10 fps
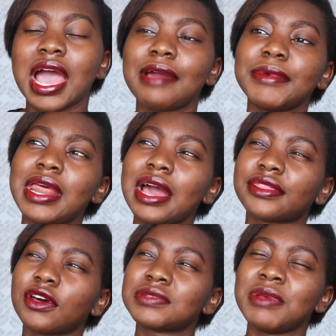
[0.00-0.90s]

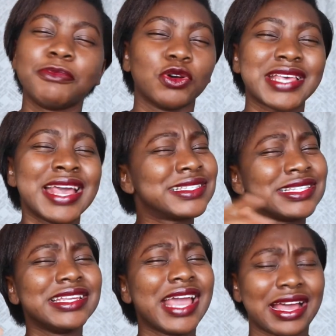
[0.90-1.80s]
maybe it was
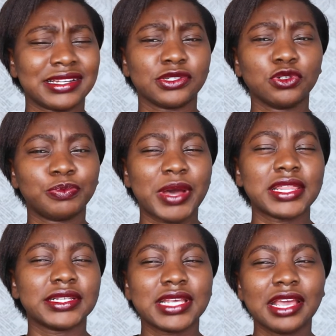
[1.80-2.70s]
hastily handled, but
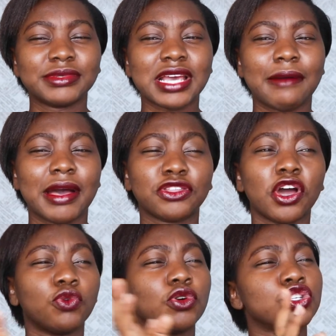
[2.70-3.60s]
at the same time, I
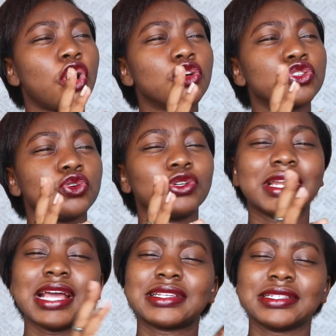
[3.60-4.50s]
thought it was also
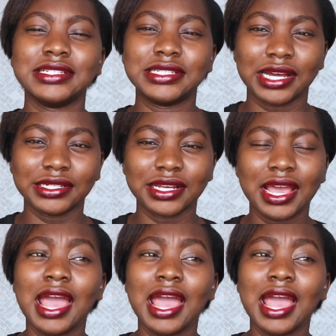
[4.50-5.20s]
nicely done.